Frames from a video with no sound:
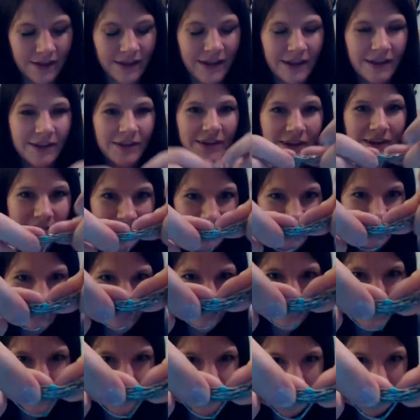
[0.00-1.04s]
Like, look how tiny
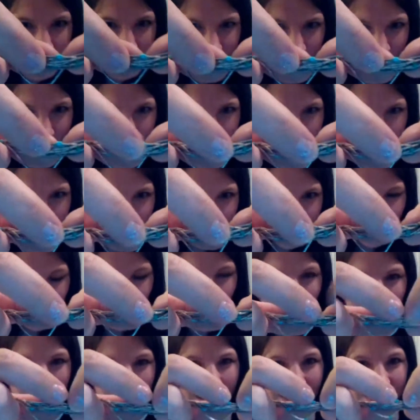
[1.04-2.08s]
those beads are. They could just
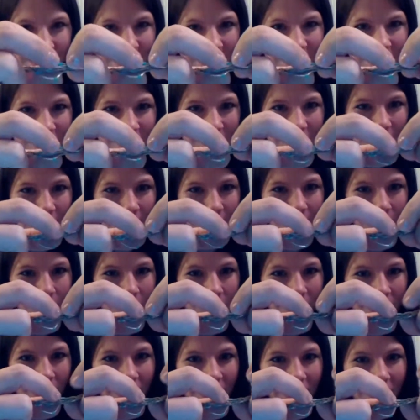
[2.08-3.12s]
be plastic, for
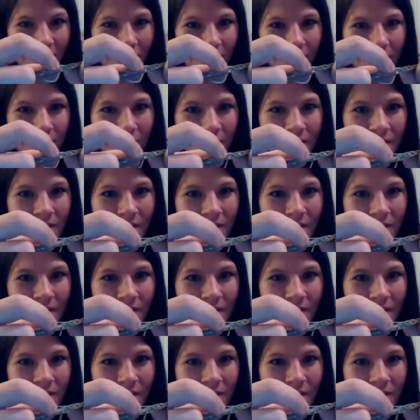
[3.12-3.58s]
all I know.